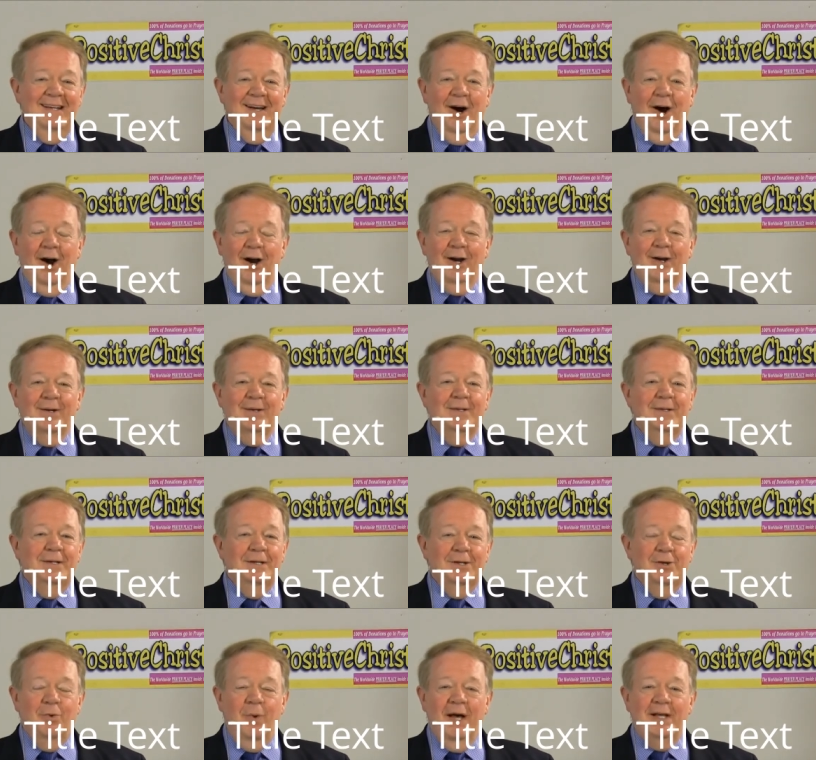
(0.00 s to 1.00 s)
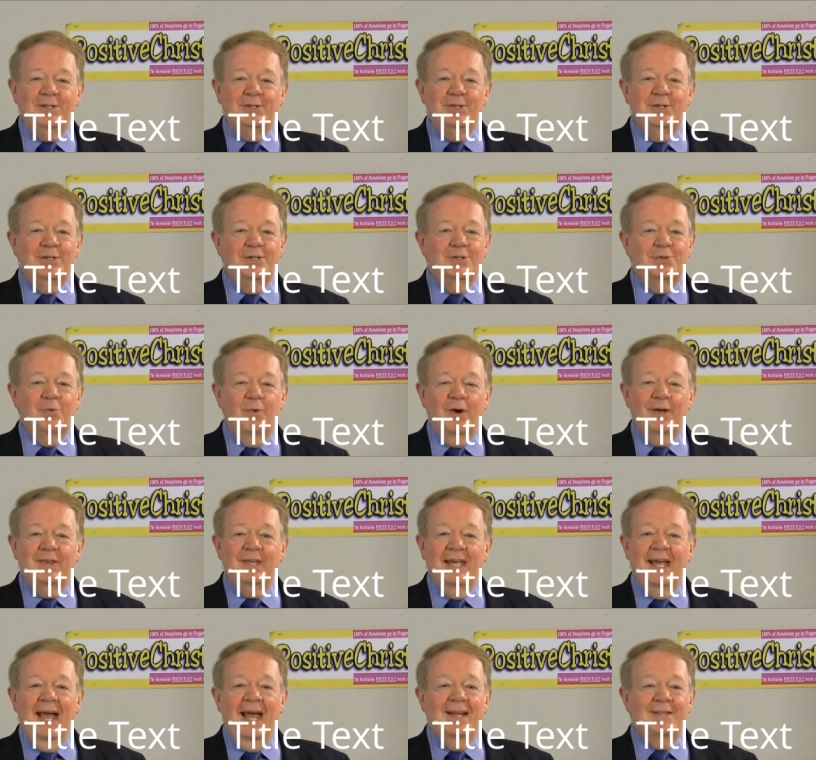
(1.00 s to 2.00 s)
are questions where
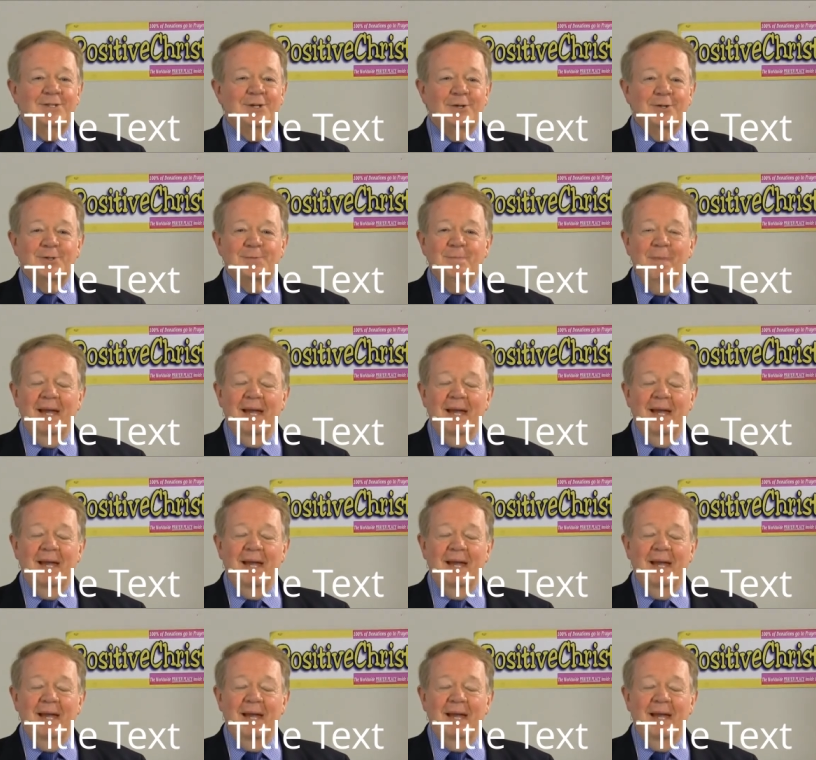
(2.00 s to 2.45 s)
the answers